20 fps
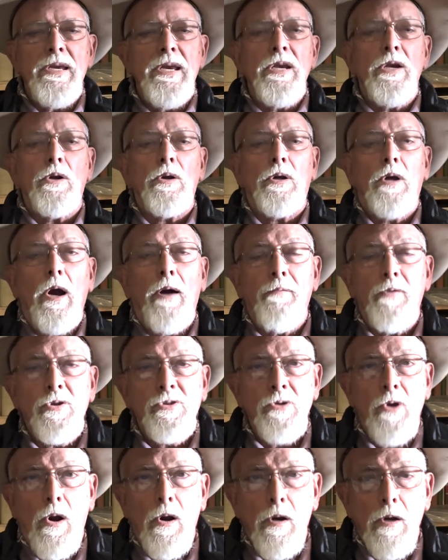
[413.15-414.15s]
ear covers
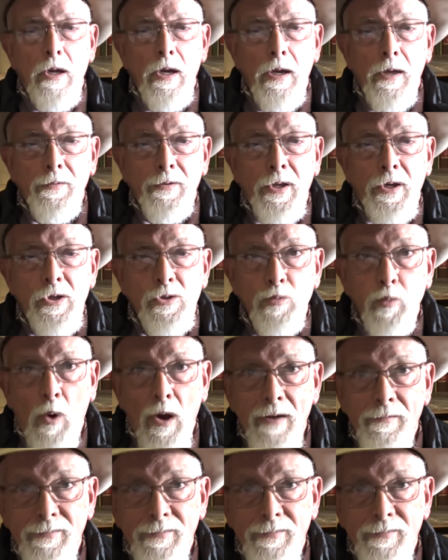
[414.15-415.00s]
are that his wife